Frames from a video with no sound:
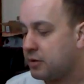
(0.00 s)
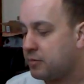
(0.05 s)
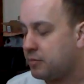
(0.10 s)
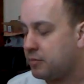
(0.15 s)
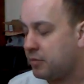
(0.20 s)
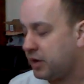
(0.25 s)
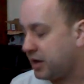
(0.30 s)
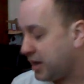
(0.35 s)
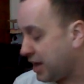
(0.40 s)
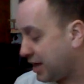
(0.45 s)

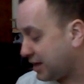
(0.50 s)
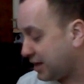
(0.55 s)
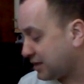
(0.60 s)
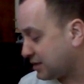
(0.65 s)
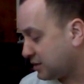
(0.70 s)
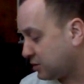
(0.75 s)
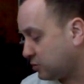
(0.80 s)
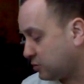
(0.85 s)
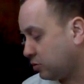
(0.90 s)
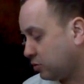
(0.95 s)
My
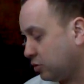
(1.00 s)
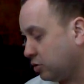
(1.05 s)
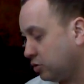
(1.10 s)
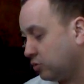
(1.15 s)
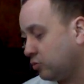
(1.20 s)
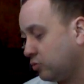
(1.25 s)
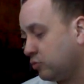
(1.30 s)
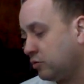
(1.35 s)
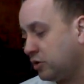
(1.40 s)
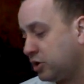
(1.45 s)
next
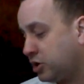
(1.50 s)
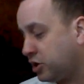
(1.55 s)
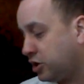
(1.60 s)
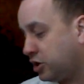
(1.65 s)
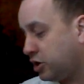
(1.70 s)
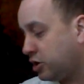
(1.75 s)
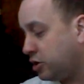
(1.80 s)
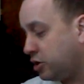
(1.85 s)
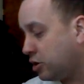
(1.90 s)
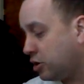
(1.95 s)

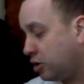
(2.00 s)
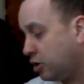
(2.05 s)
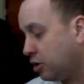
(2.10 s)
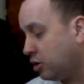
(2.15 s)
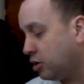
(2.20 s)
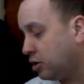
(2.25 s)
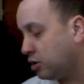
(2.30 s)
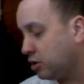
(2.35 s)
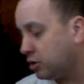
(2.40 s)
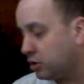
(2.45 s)
one,
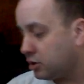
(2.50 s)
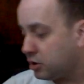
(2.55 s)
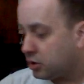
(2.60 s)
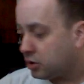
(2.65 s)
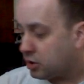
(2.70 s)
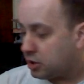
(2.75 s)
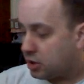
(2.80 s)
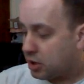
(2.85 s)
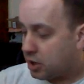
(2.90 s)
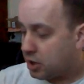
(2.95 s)

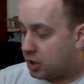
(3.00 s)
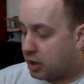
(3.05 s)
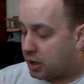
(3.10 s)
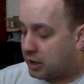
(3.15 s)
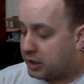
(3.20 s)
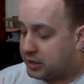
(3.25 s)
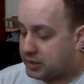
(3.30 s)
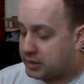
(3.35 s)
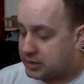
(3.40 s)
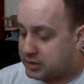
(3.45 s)

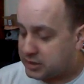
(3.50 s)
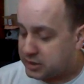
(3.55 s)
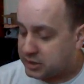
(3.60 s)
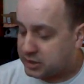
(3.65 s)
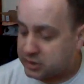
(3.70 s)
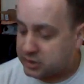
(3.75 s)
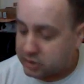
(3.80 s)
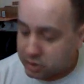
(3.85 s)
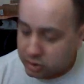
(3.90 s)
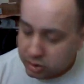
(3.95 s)
let's
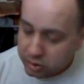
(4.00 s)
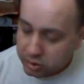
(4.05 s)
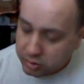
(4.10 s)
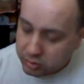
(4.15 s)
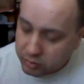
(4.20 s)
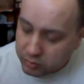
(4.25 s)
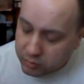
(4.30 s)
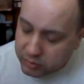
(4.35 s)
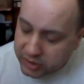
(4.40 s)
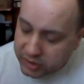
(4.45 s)
just
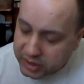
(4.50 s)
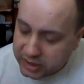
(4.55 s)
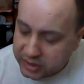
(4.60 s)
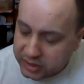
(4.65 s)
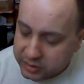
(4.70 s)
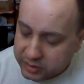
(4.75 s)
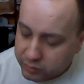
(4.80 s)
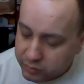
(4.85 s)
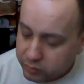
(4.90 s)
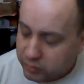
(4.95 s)
go with
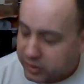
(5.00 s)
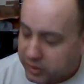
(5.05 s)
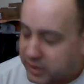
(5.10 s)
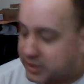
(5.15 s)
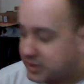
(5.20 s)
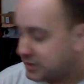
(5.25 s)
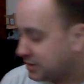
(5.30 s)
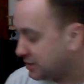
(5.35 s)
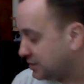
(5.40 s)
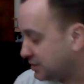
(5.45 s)

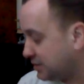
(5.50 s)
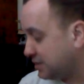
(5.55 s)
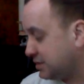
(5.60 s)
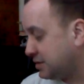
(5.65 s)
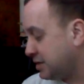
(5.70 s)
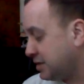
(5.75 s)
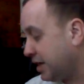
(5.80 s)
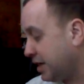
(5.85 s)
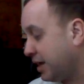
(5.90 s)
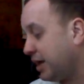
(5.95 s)
ones
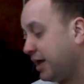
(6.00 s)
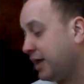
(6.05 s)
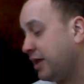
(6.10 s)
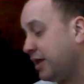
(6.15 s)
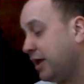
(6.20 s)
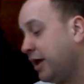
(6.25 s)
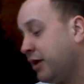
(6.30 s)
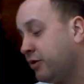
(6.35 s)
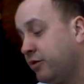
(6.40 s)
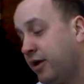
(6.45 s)
that
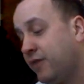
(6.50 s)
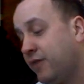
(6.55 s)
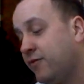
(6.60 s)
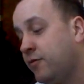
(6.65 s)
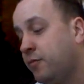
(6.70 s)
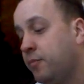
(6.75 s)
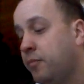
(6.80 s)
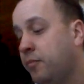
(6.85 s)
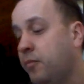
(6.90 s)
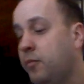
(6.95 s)
I don't have
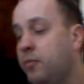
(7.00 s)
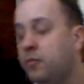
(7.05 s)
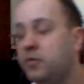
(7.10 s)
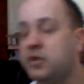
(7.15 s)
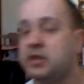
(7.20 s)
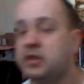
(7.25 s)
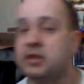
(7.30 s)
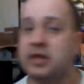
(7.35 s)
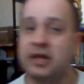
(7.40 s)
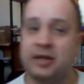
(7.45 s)
a
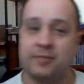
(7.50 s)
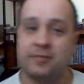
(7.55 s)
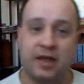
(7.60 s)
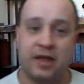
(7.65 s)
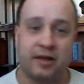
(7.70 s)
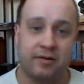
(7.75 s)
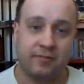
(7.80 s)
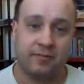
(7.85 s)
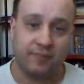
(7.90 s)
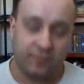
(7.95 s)
design
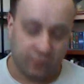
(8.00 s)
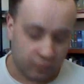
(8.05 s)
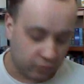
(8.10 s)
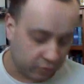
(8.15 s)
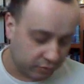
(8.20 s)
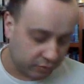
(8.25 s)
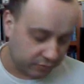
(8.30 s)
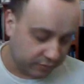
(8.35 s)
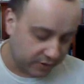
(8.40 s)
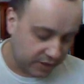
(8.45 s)
pattern for
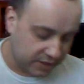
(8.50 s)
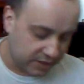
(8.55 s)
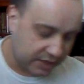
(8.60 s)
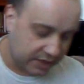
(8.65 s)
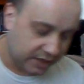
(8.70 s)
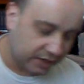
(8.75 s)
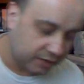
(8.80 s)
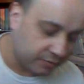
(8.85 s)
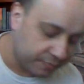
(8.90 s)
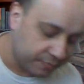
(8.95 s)
right
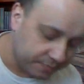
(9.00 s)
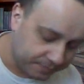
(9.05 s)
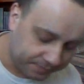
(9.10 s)
now.